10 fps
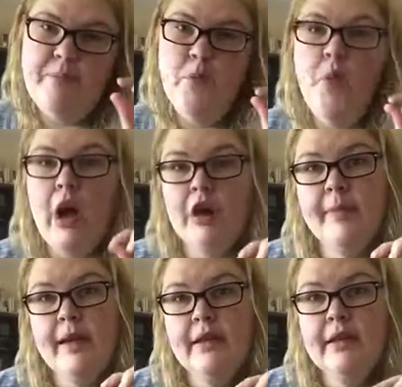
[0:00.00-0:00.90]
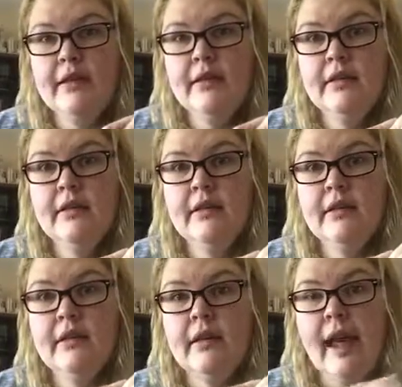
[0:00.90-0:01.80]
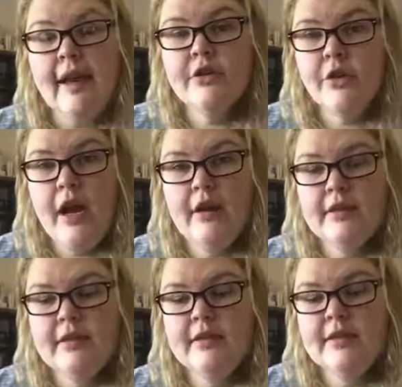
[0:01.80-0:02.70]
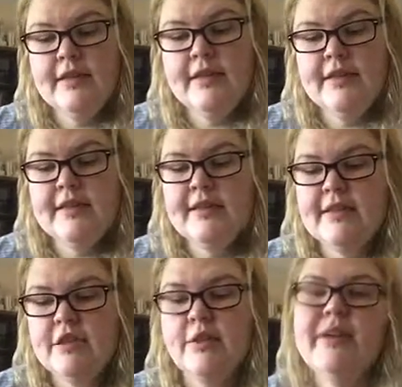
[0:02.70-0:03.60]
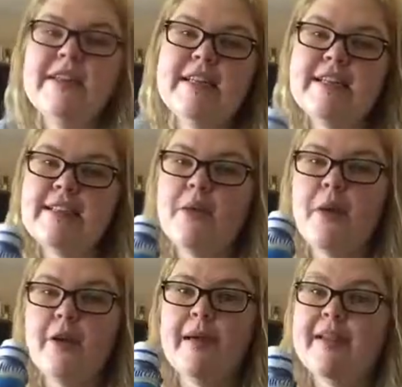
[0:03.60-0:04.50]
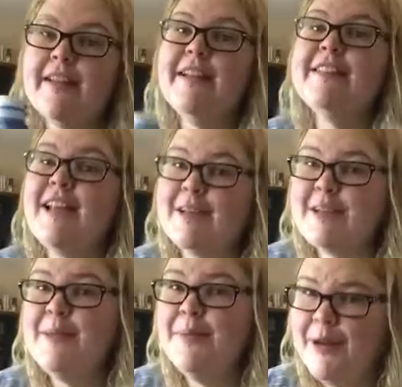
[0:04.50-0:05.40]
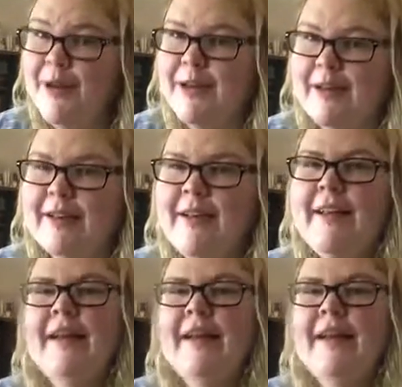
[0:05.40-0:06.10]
watermelon extract to this, so it tastes like watermelon. It's actually pretty good.